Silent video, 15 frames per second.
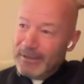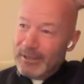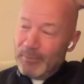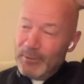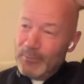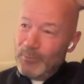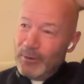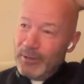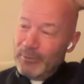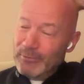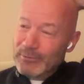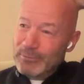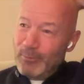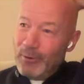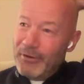It
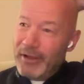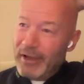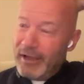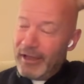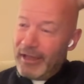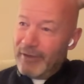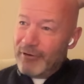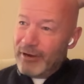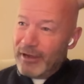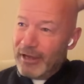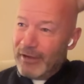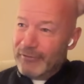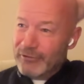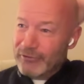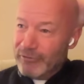was one error
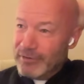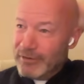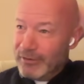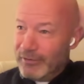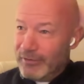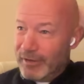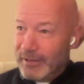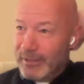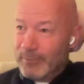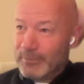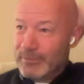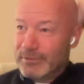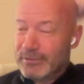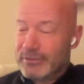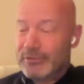after another. It
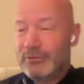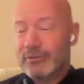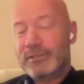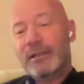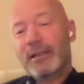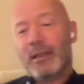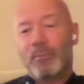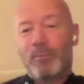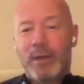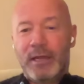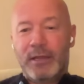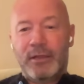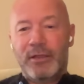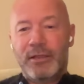was just like a pack of